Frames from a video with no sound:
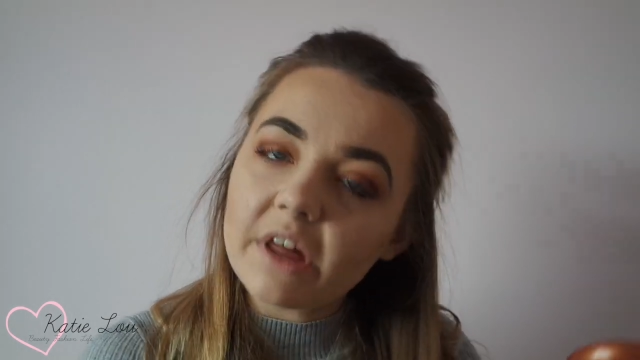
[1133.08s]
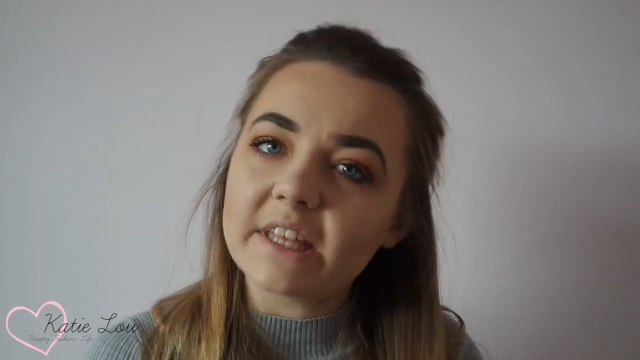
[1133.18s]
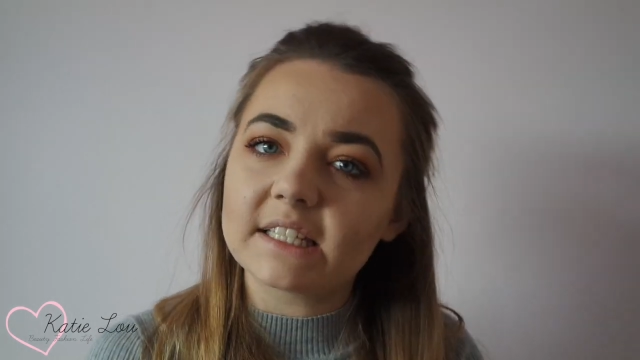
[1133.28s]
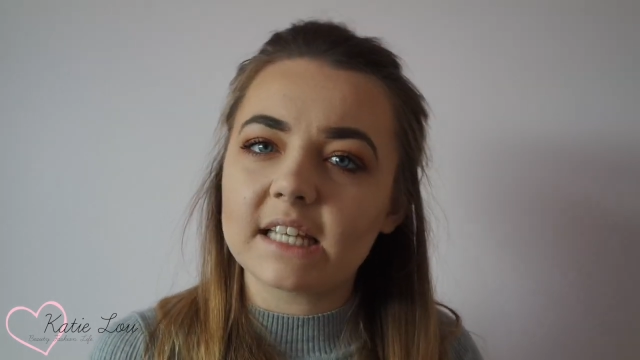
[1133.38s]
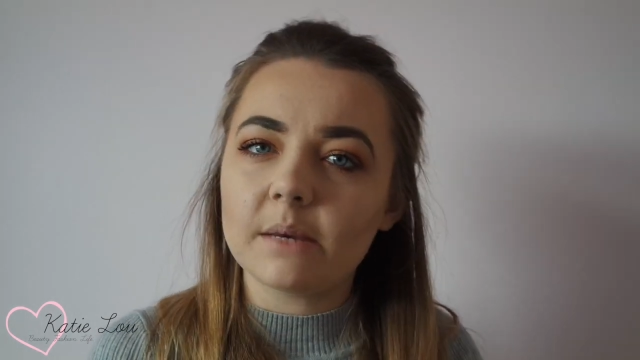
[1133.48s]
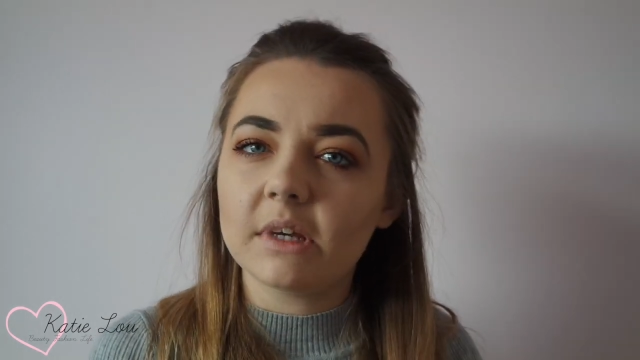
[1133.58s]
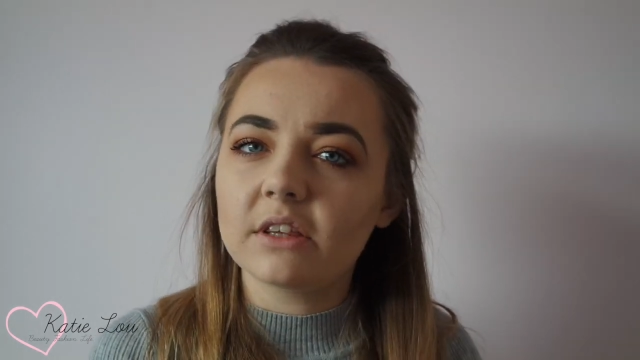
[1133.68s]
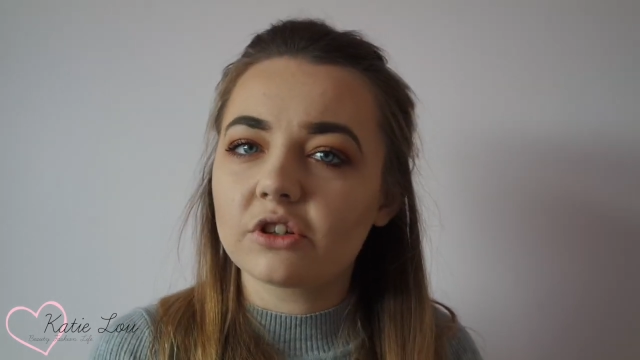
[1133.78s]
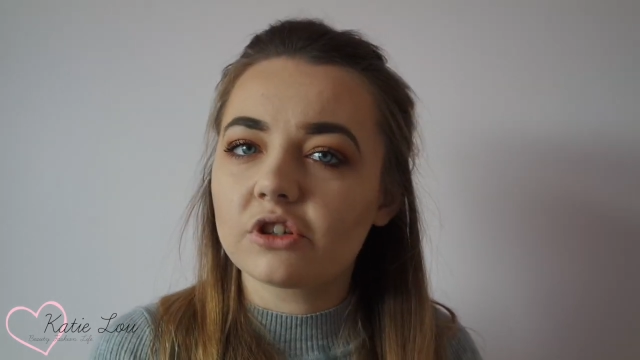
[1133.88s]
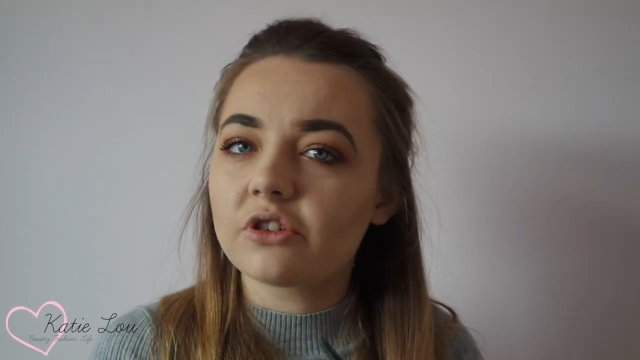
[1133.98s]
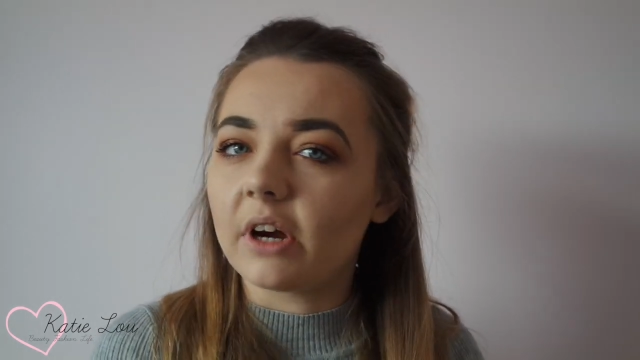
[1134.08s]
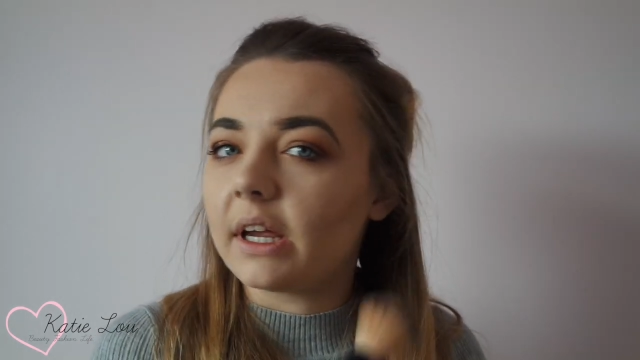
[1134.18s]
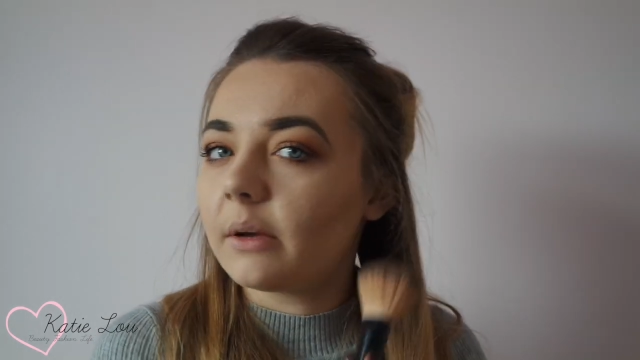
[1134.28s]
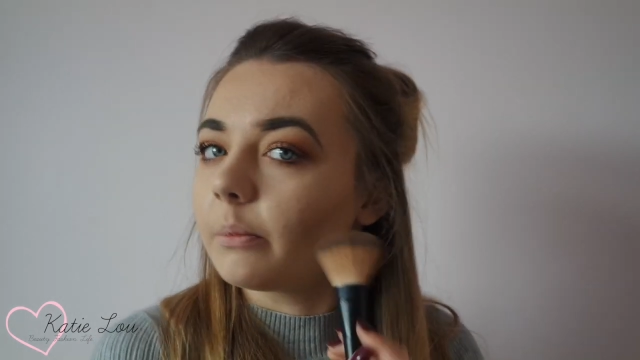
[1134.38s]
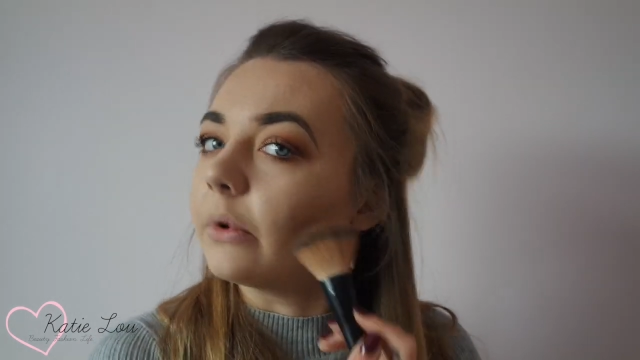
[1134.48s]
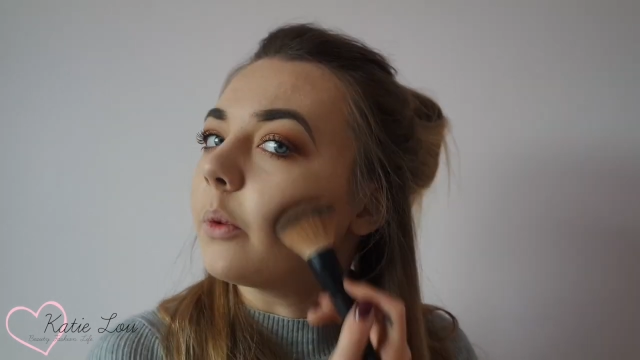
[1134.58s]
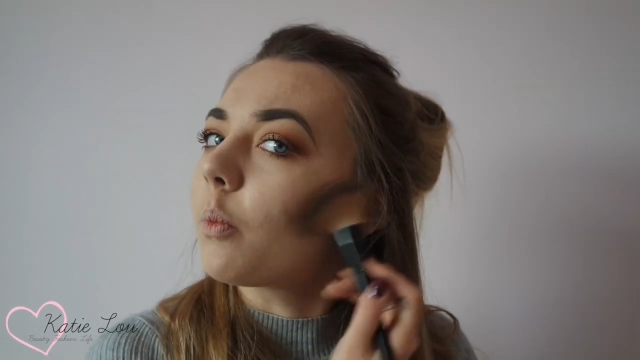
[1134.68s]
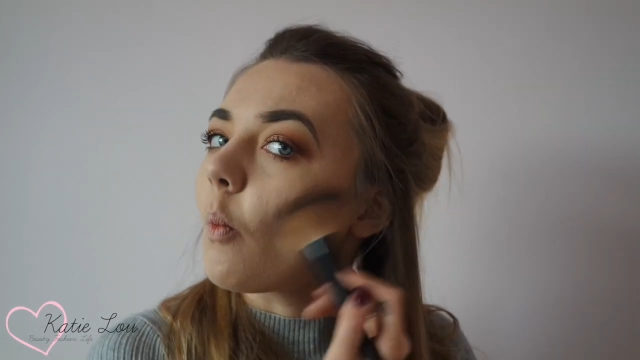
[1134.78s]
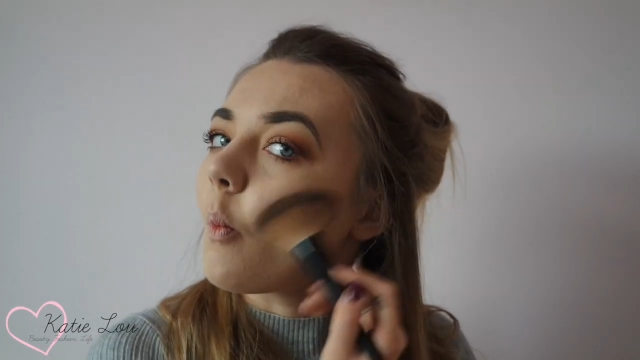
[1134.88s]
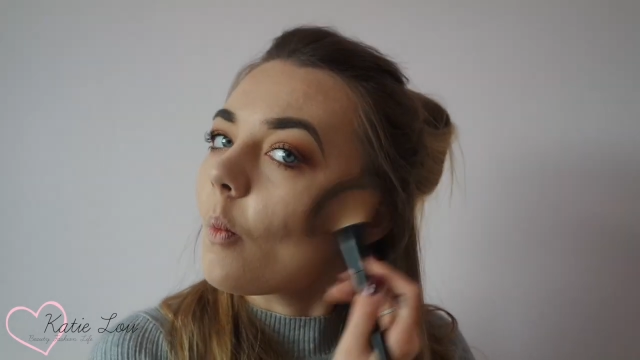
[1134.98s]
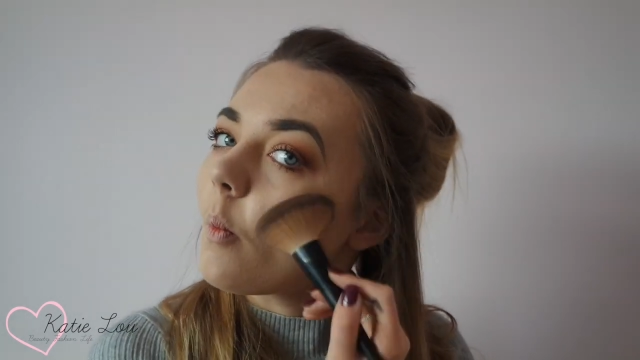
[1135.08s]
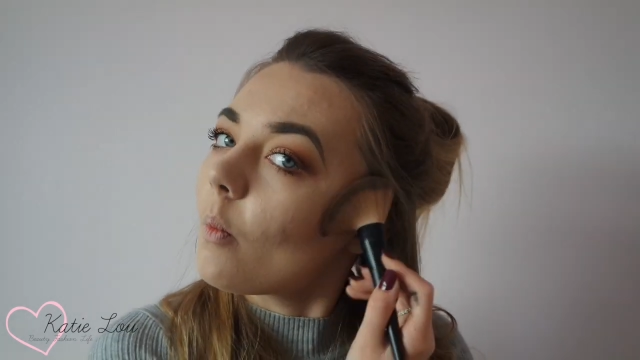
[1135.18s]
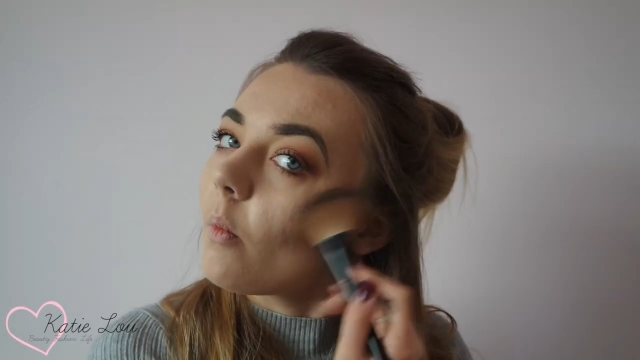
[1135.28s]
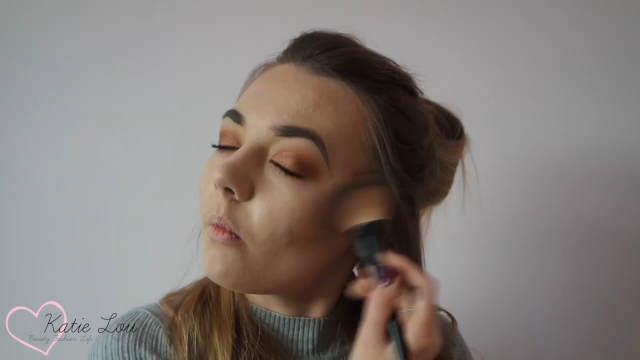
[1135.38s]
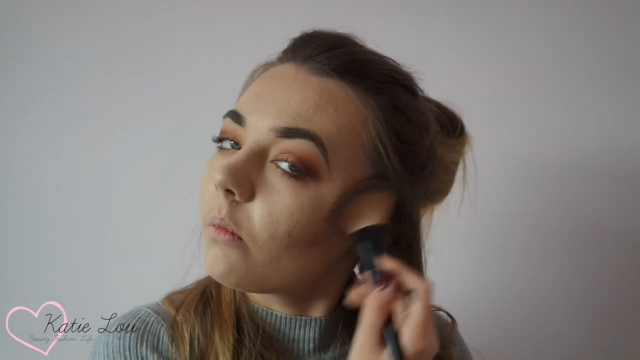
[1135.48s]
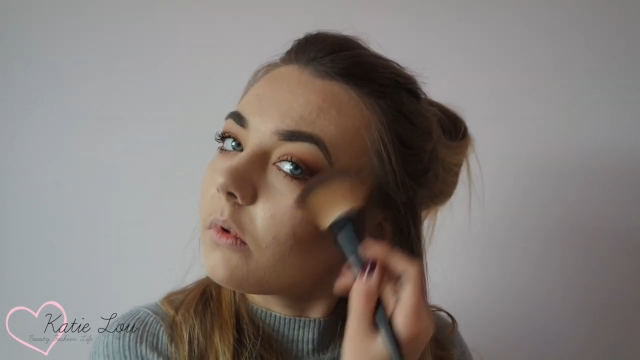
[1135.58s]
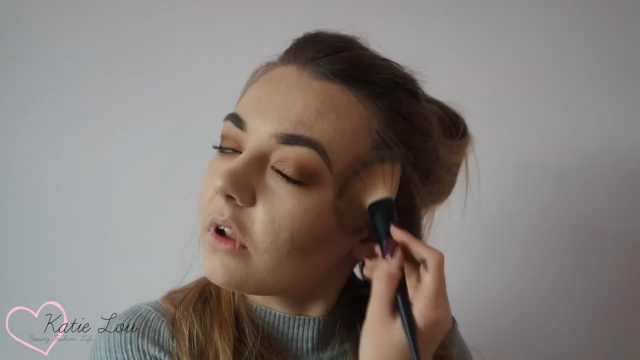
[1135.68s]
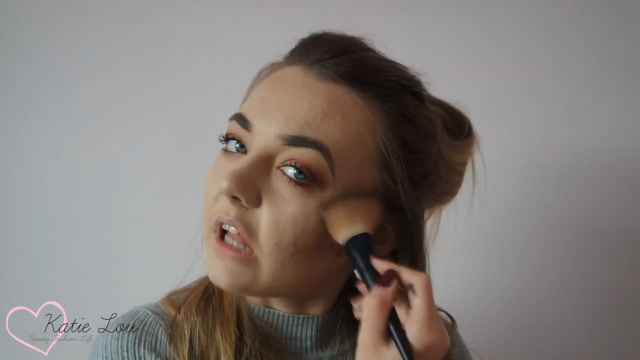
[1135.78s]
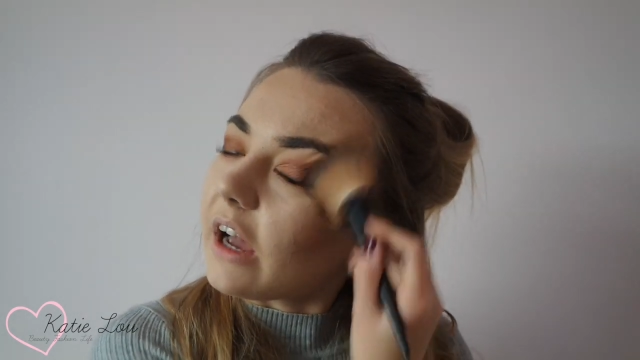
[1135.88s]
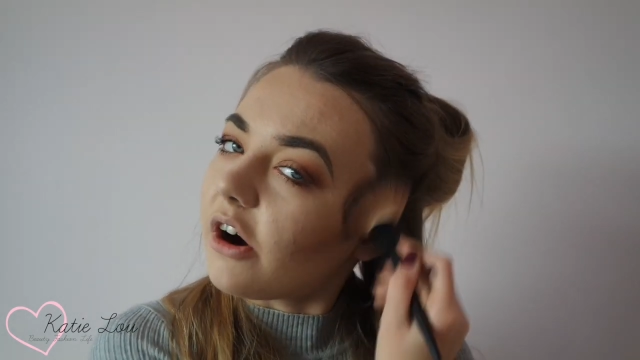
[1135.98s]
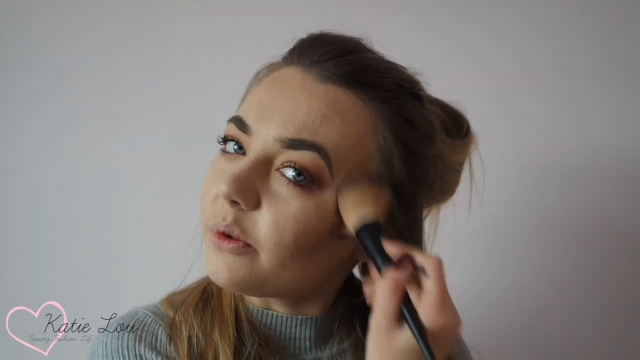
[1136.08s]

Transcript: and then see me in the street, but like